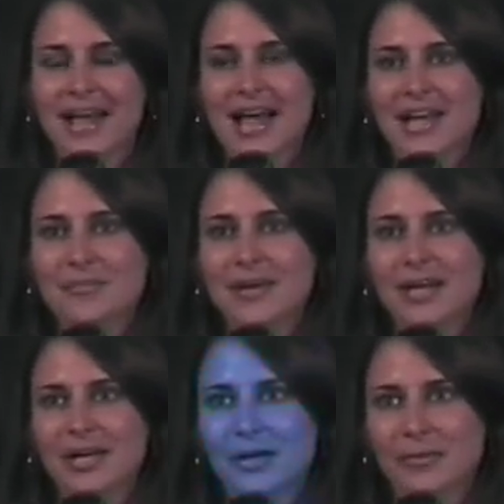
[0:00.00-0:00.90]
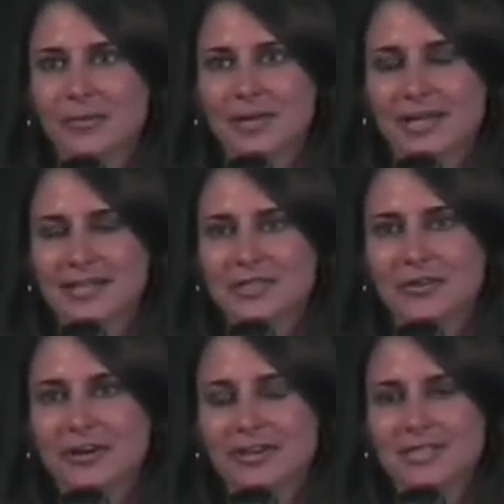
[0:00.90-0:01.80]
And Minna
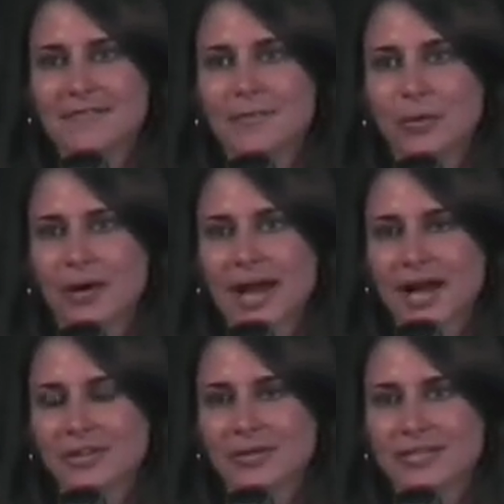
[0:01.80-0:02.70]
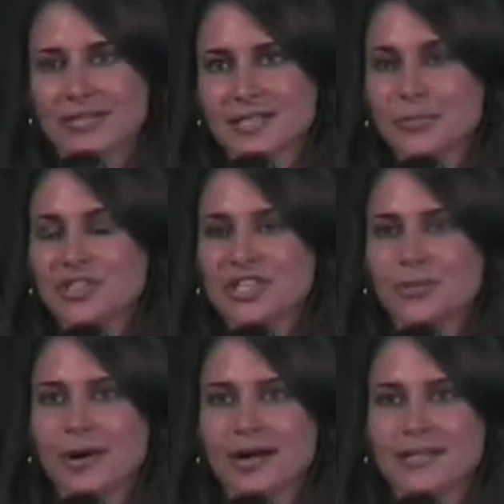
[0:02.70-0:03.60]
considered herself a born actress, in which she
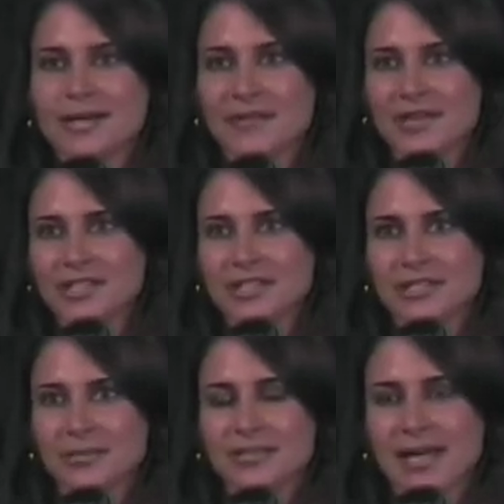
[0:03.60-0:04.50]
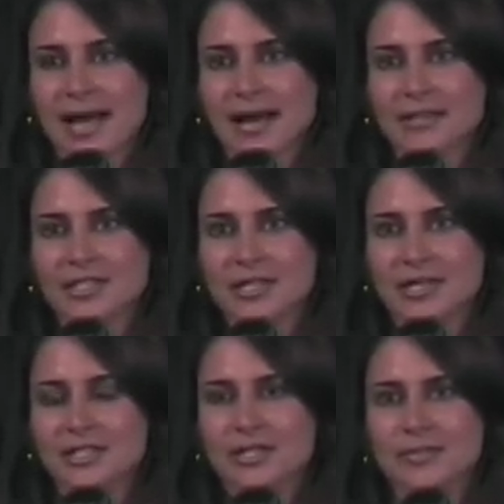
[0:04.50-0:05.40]
was. Everything she did was an act.
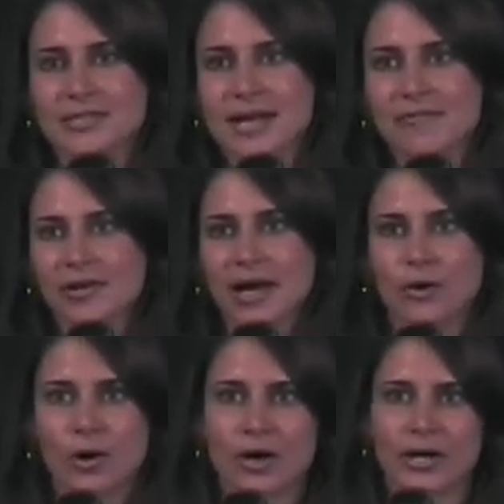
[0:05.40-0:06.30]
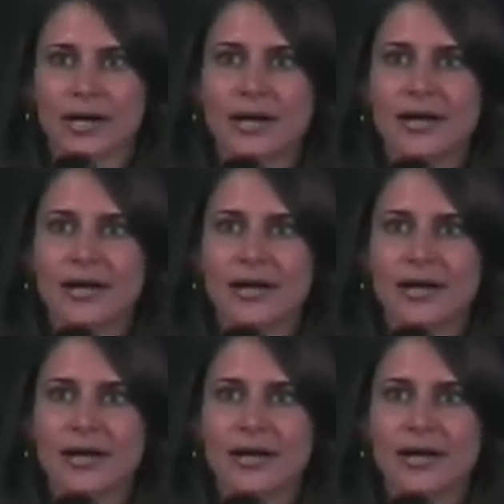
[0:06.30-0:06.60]
She was never not on.